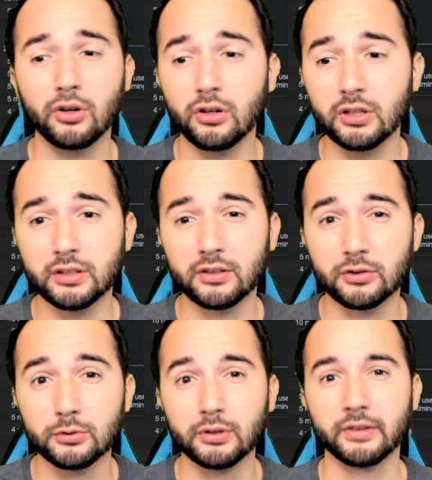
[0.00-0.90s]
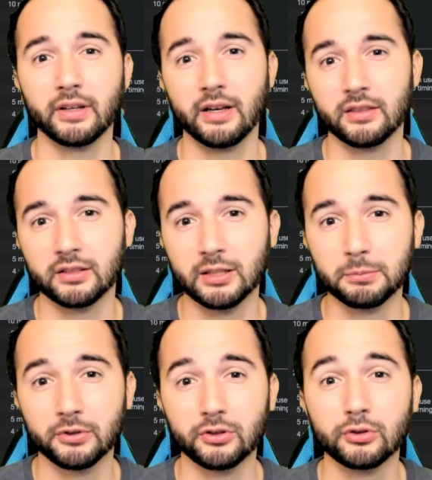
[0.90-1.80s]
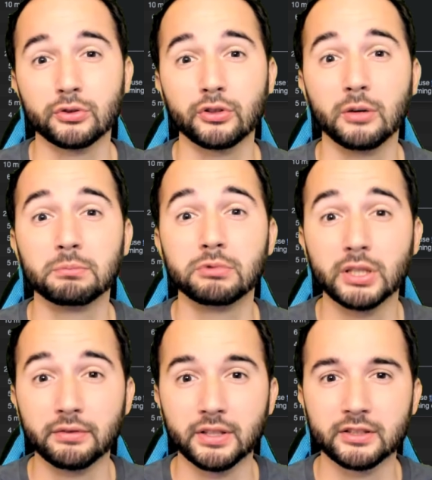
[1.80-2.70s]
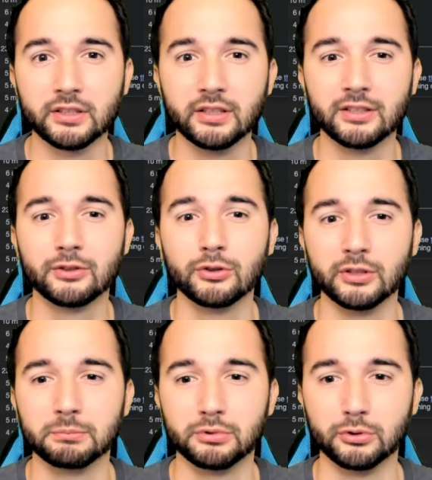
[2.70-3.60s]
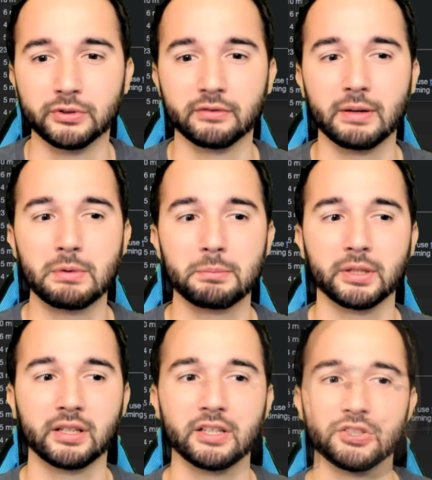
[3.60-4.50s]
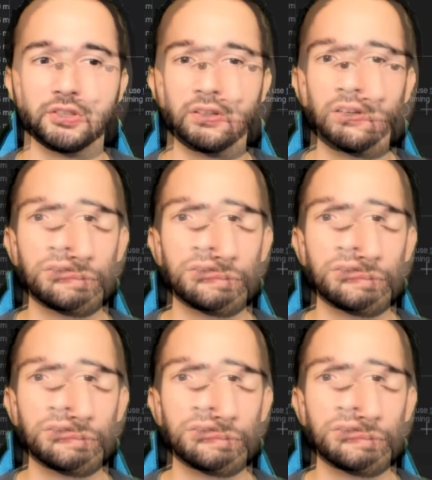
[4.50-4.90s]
all these tools and the tips you saw previously to improve the web application.